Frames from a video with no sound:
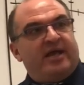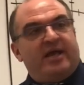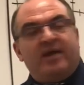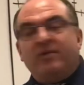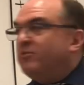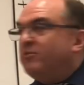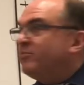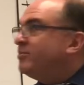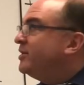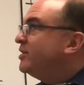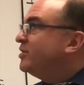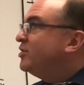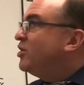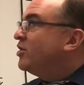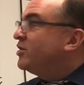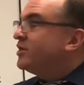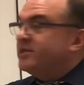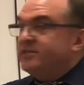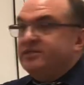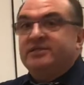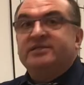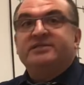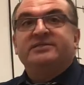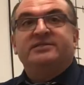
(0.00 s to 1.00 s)
I will be
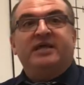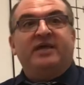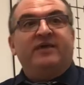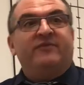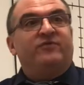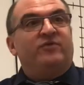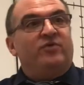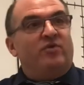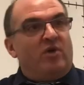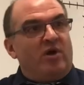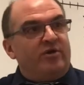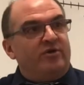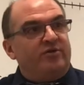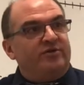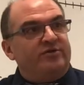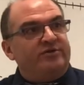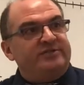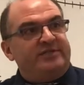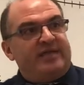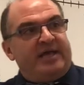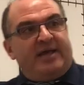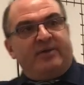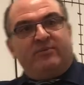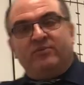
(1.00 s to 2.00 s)
looking to see if you
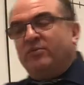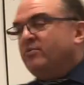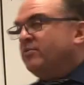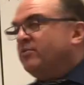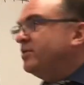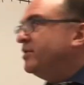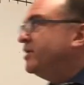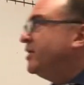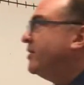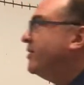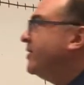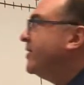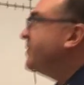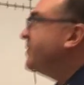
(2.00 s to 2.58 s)
understand what we're doing.